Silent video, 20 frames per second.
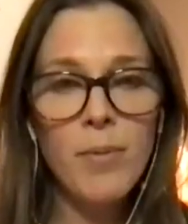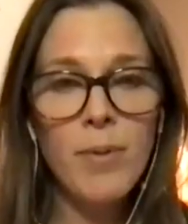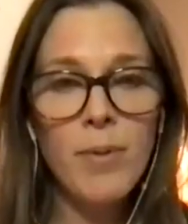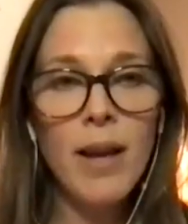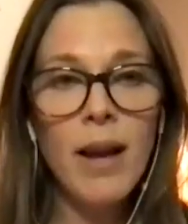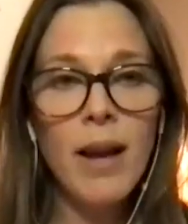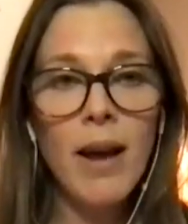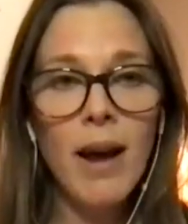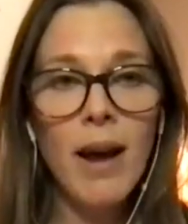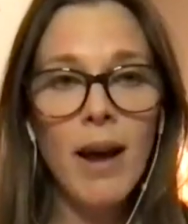
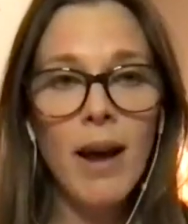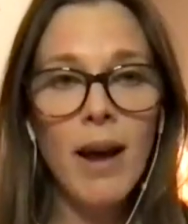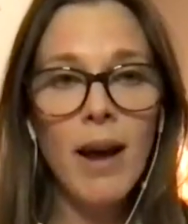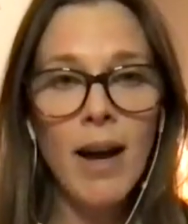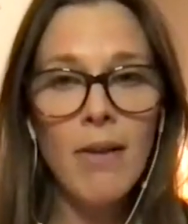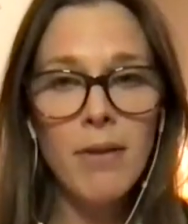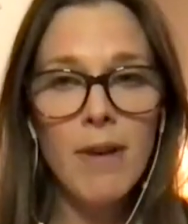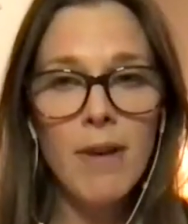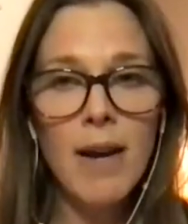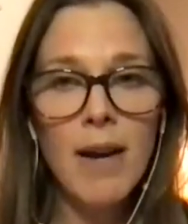they
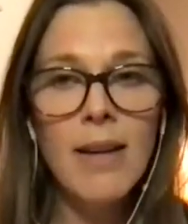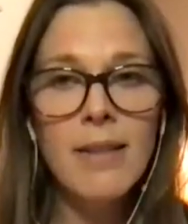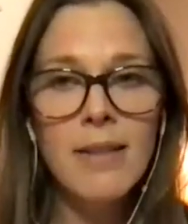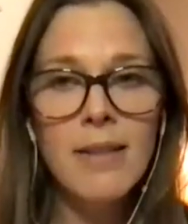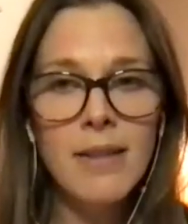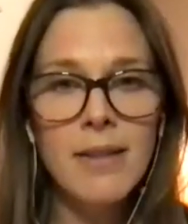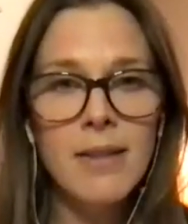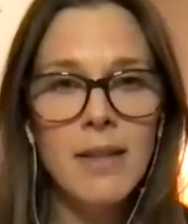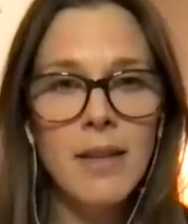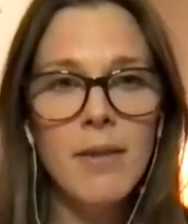have the
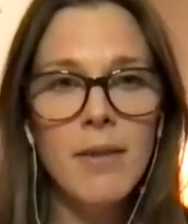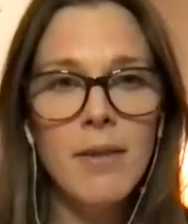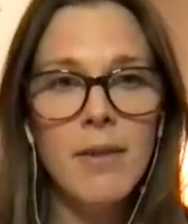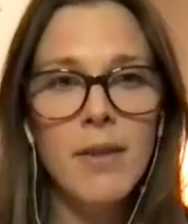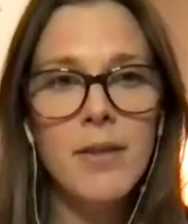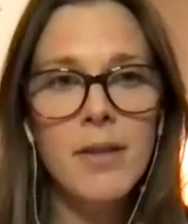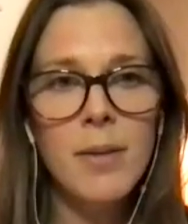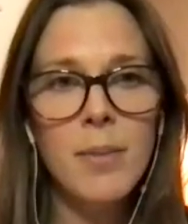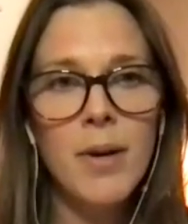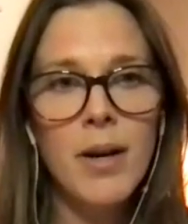vastness of
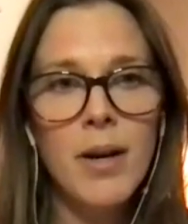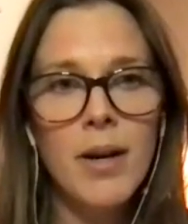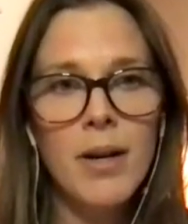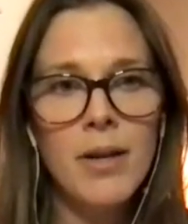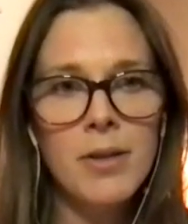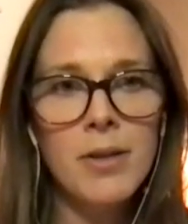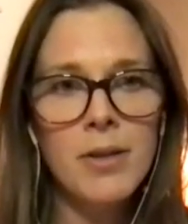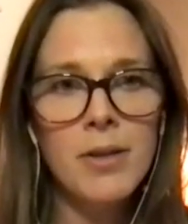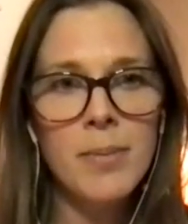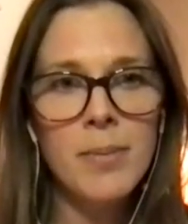the
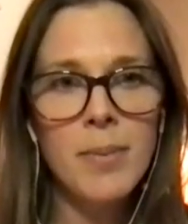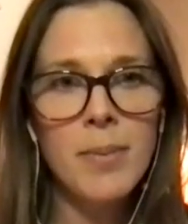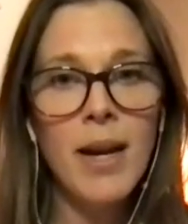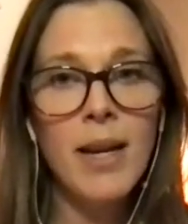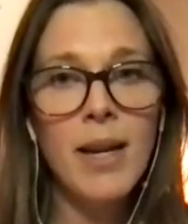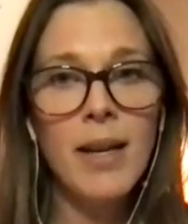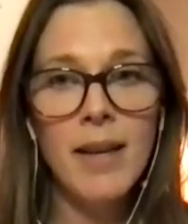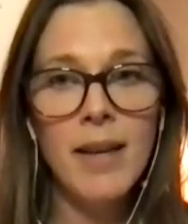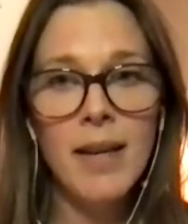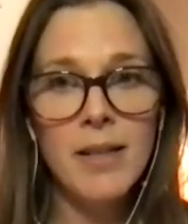subconscious
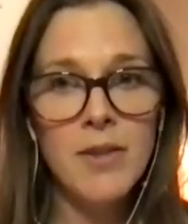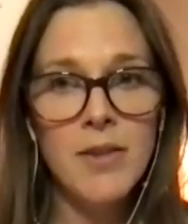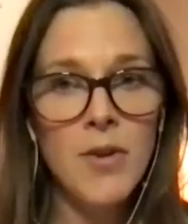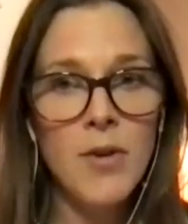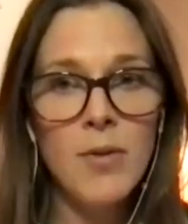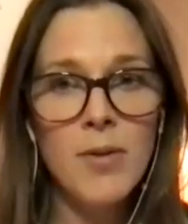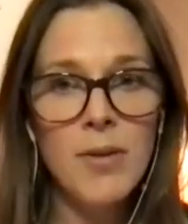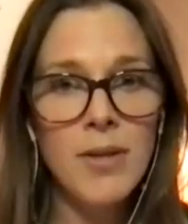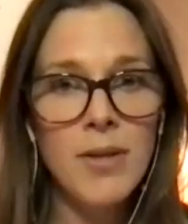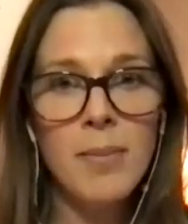mind that
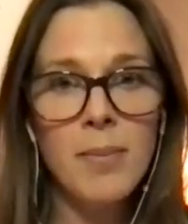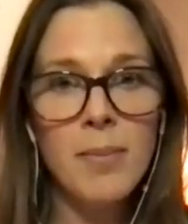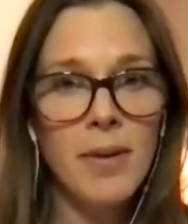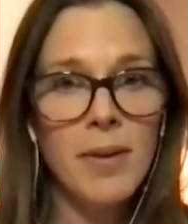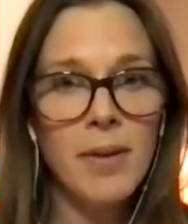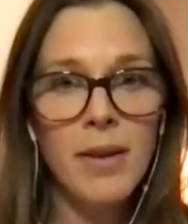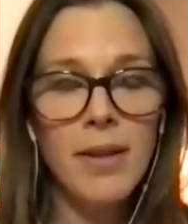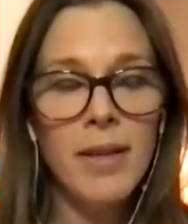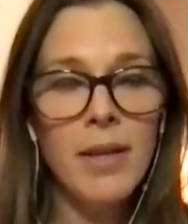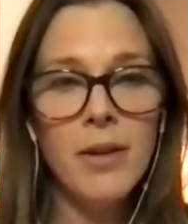soaks
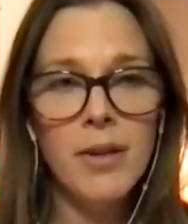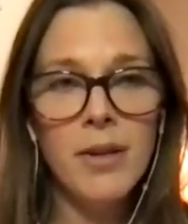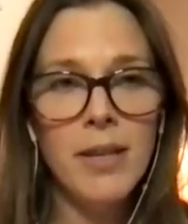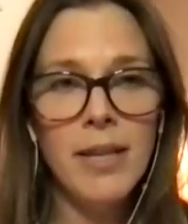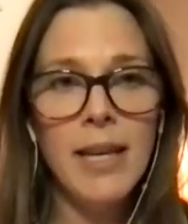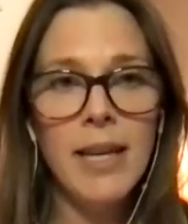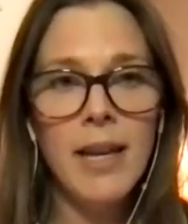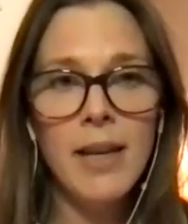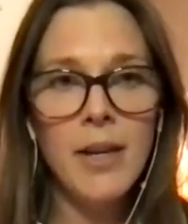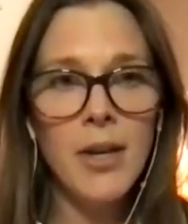up
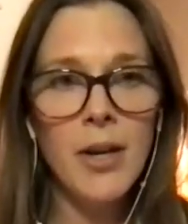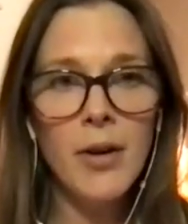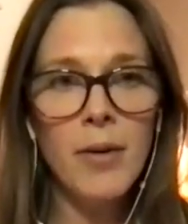literally,